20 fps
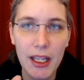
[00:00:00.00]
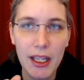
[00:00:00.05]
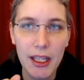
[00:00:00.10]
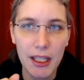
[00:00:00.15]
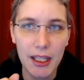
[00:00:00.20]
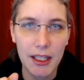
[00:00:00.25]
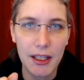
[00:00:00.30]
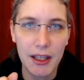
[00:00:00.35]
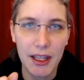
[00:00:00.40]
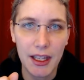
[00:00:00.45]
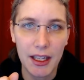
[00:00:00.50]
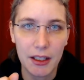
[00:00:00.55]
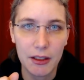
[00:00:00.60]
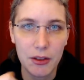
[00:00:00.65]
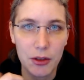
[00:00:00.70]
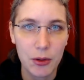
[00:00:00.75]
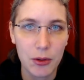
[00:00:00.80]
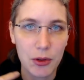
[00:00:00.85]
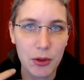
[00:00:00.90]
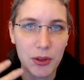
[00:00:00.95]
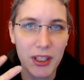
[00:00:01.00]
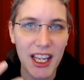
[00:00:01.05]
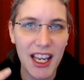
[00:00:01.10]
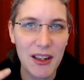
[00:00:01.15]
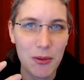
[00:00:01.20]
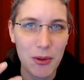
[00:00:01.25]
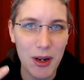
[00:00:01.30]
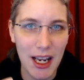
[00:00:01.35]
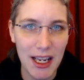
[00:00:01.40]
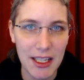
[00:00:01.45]
in there to, to
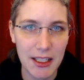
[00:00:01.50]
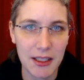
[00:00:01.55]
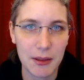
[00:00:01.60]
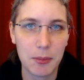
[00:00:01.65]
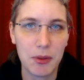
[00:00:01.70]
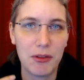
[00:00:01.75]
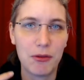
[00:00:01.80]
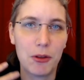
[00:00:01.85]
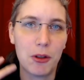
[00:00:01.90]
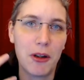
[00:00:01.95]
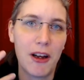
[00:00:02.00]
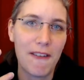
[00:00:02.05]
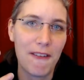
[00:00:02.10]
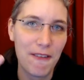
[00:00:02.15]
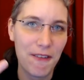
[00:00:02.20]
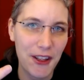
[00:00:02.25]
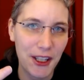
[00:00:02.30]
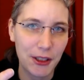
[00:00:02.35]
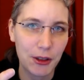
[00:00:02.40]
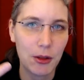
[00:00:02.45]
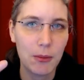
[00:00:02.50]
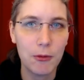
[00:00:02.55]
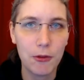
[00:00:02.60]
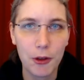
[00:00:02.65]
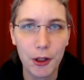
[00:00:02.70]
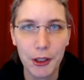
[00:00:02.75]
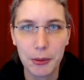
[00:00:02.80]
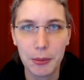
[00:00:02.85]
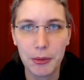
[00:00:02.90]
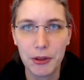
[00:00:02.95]
get right before I felt
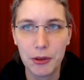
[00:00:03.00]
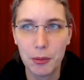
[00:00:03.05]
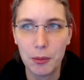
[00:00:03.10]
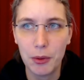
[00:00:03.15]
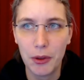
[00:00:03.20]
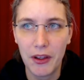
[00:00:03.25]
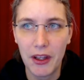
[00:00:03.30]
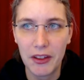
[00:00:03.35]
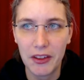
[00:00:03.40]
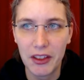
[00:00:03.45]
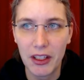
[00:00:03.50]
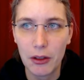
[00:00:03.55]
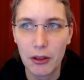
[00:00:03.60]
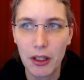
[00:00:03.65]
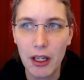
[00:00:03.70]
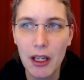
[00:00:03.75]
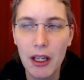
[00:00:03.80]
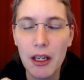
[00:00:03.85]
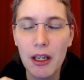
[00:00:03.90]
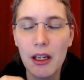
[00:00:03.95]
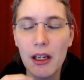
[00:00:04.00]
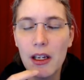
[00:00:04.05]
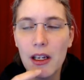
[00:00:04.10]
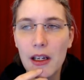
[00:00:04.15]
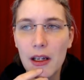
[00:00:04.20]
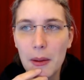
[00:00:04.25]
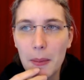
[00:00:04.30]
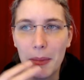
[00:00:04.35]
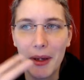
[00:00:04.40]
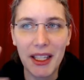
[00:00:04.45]
comfortable to put this out.
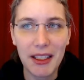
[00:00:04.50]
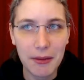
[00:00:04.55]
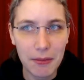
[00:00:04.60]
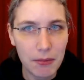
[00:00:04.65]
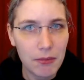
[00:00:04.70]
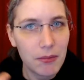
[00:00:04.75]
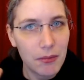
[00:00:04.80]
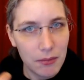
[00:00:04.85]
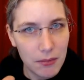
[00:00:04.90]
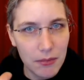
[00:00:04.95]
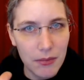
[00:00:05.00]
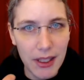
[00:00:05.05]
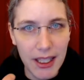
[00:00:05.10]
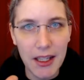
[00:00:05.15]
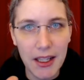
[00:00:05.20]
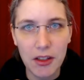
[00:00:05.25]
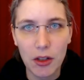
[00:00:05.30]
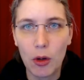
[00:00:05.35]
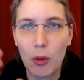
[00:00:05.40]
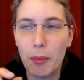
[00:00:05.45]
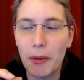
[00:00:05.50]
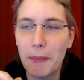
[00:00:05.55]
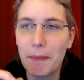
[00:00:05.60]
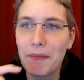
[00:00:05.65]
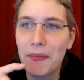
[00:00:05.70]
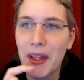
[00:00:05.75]
But let's hope.